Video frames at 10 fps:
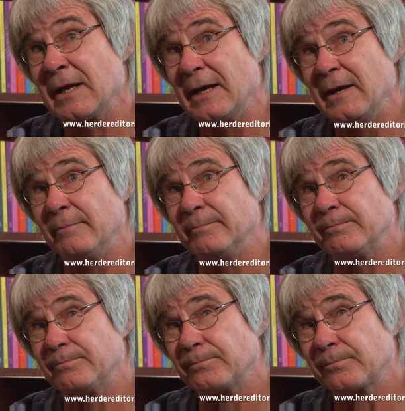
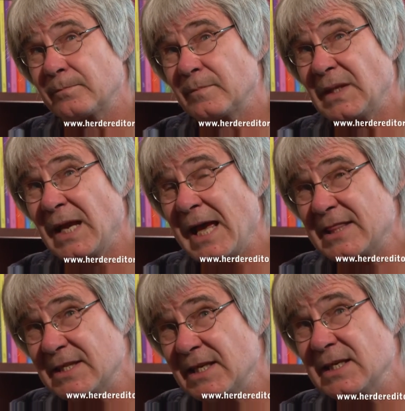I
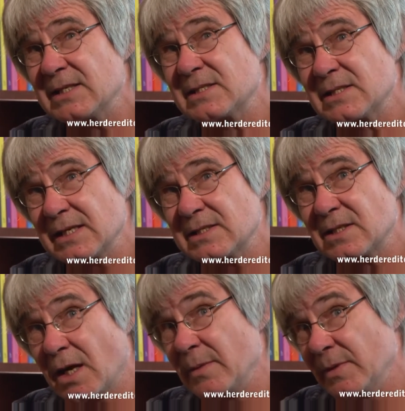think it's
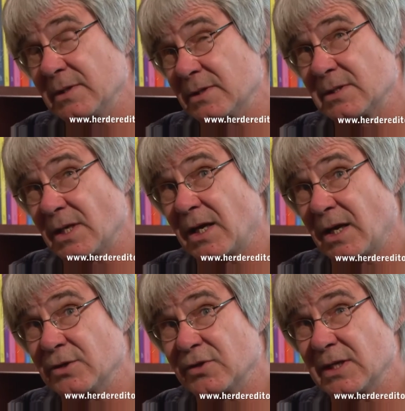time that
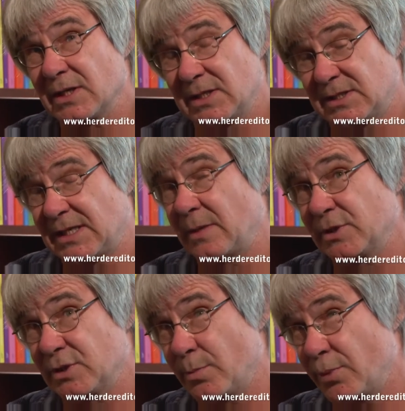psychiatry
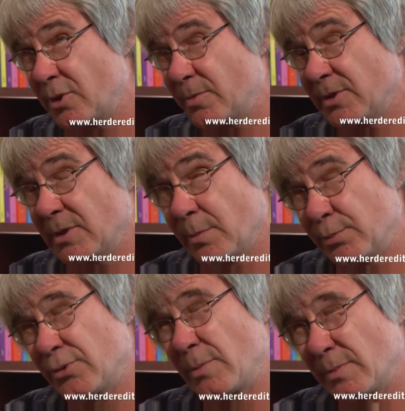established a
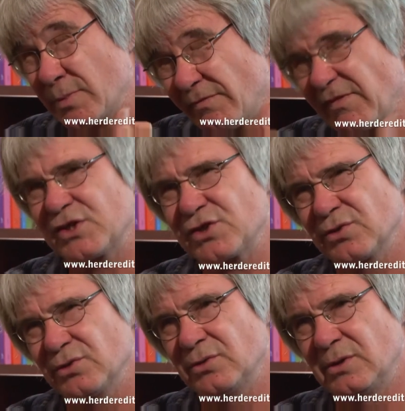proper
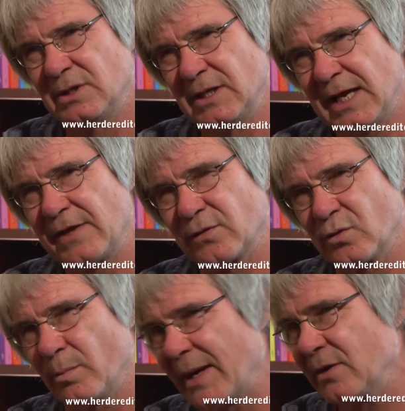professional
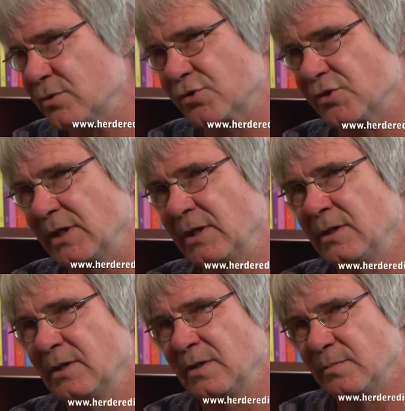ethical boundary
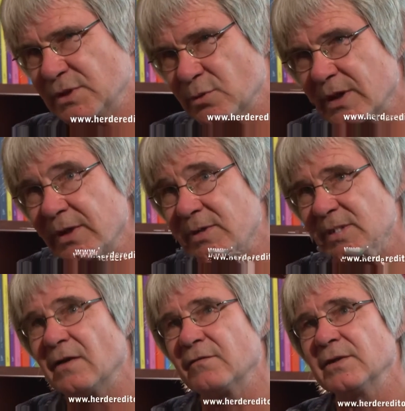between
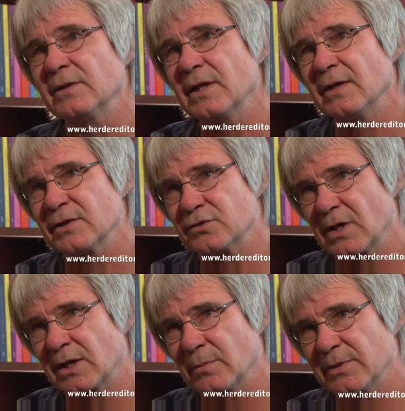itself and the
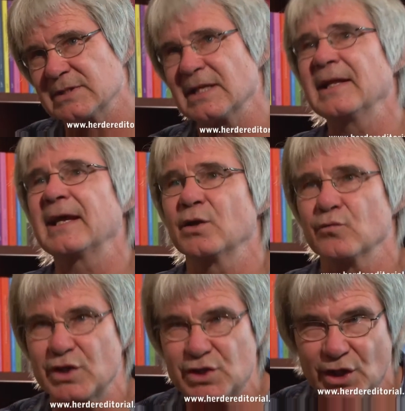drug companies. Then they can
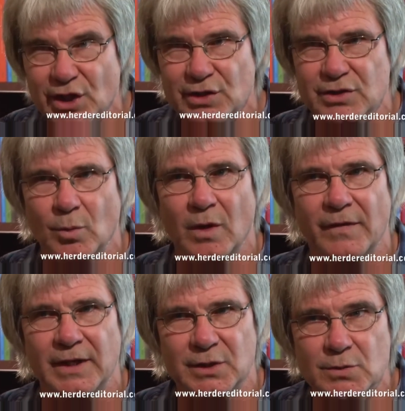return to what
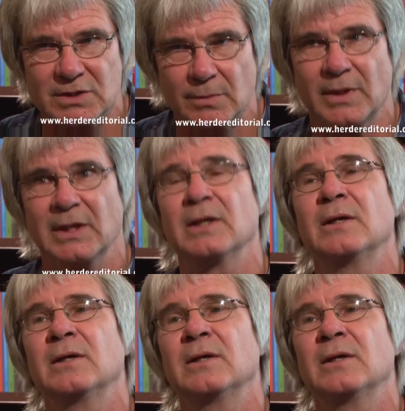they used to be,